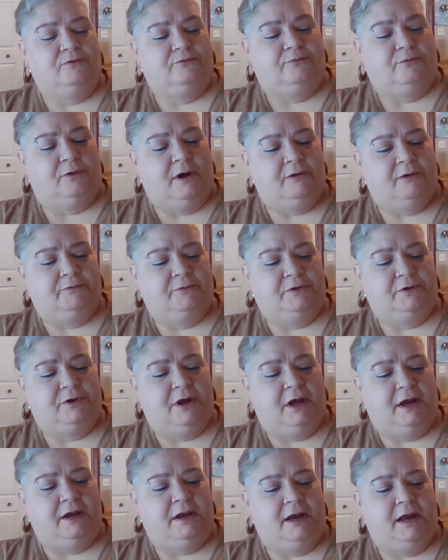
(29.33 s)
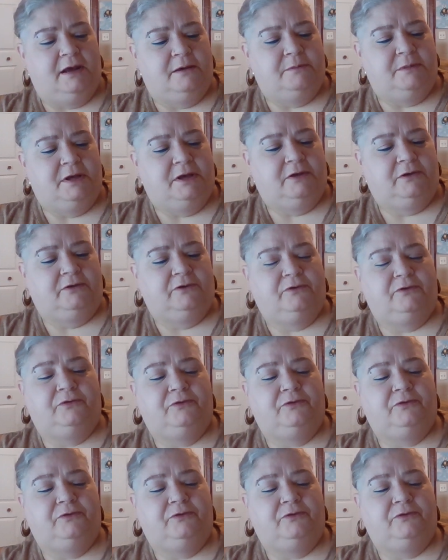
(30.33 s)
Forever Dynamic